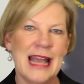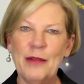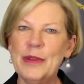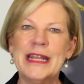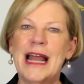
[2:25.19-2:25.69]

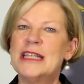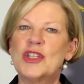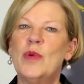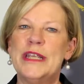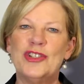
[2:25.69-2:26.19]
And we can
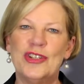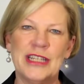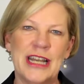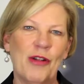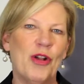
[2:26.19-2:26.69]
ask
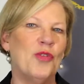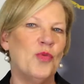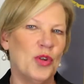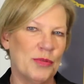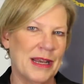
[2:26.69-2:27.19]
questions in our own
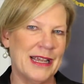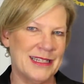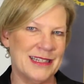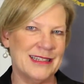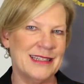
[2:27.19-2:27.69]

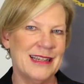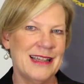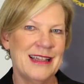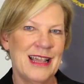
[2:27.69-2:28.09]
workplaces.